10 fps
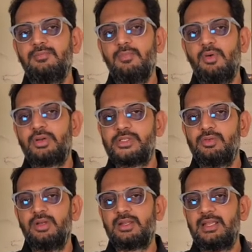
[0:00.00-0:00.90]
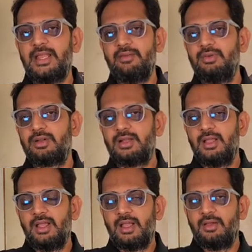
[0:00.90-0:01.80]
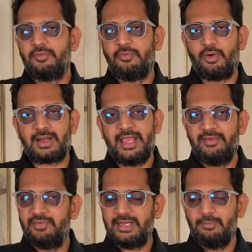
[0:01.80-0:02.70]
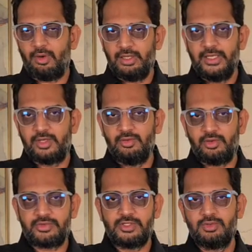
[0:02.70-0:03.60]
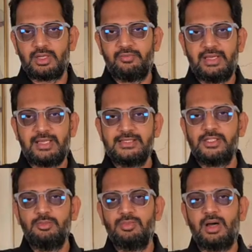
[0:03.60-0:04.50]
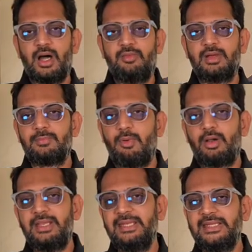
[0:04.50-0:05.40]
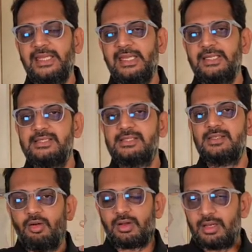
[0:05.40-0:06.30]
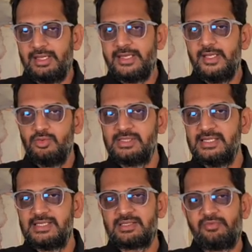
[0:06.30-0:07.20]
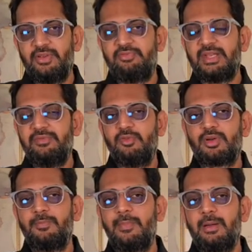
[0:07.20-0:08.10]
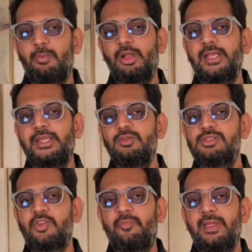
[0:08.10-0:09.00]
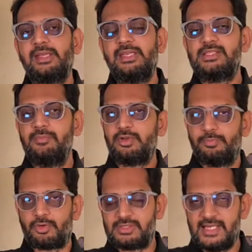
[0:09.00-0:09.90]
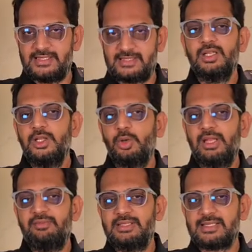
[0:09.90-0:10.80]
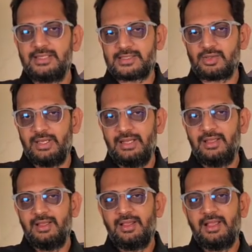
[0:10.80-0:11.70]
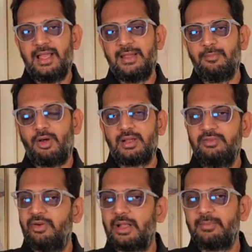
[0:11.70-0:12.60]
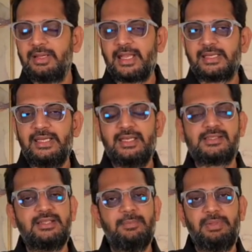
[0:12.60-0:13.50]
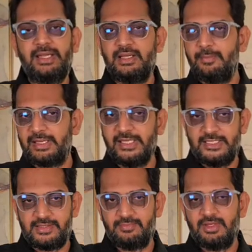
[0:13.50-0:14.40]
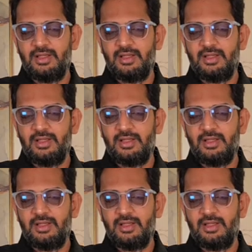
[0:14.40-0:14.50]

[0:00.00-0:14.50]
more sugar than ever. For every molecule of sugar we consume, our body needs, or it uses 54 molecules of magnesium to process. Low levels in the soil and modern farming techniques deplete the magnesium.